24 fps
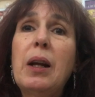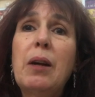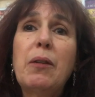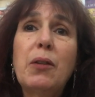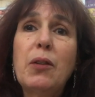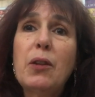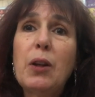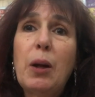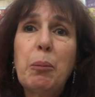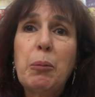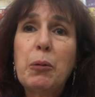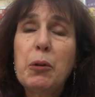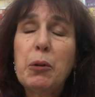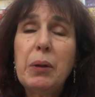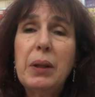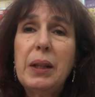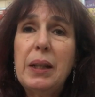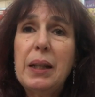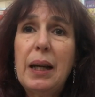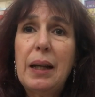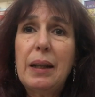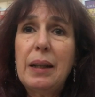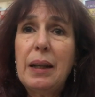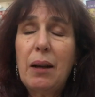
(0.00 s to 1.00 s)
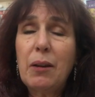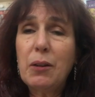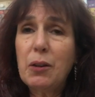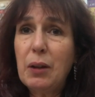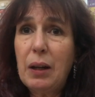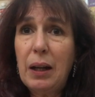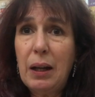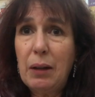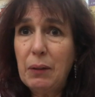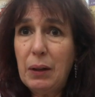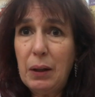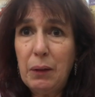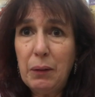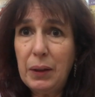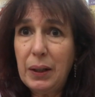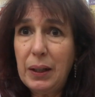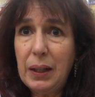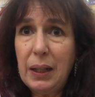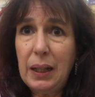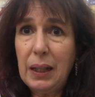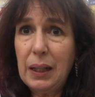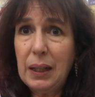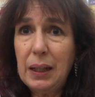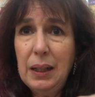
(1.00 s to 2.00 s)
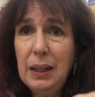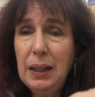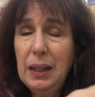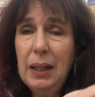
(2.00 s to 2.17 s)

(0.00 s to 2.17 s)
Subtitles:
I've stopped doing that now, so I have everything